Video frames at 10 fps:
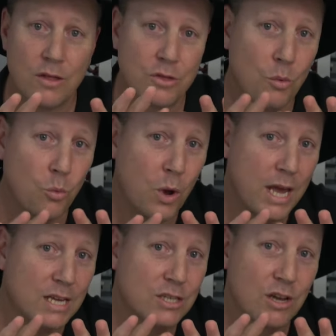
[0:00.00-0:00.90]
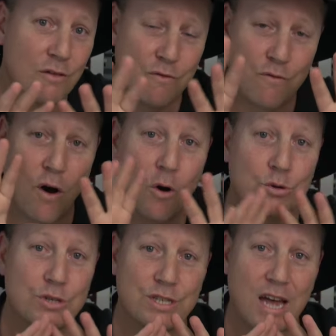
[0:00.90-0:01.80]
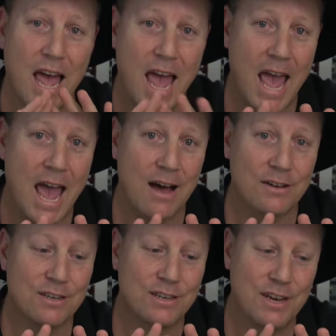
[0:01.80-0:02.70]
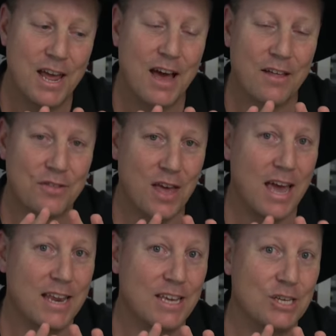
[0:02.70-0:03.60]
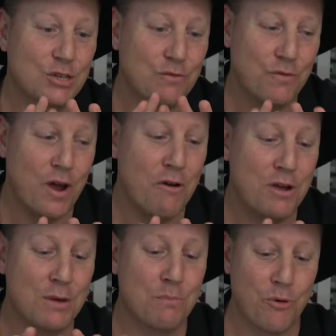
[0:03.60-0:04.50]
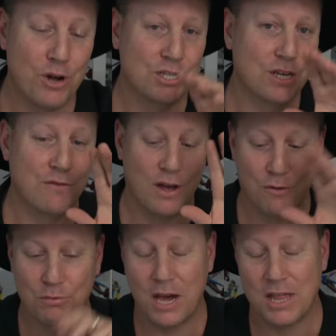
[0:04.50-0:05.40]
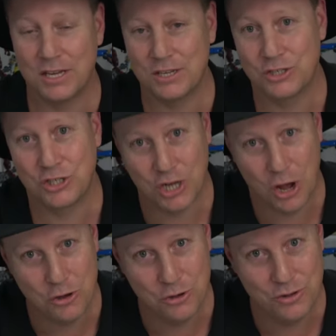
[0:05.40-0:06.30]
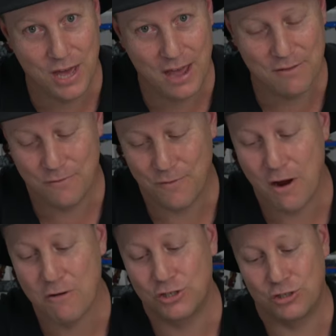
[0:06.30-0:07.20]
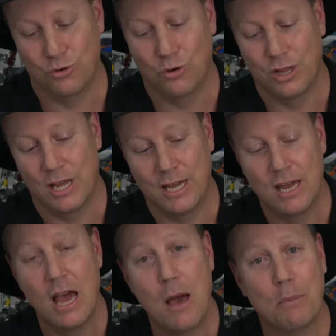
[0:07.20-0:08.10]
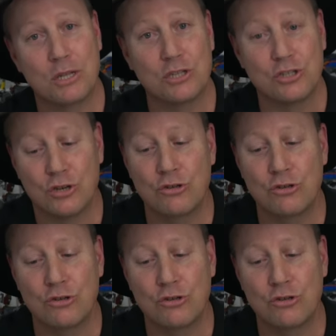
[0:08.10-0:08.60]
the wings folded out. Now that is very impressive, and I'm going to show you that very shortly. But to do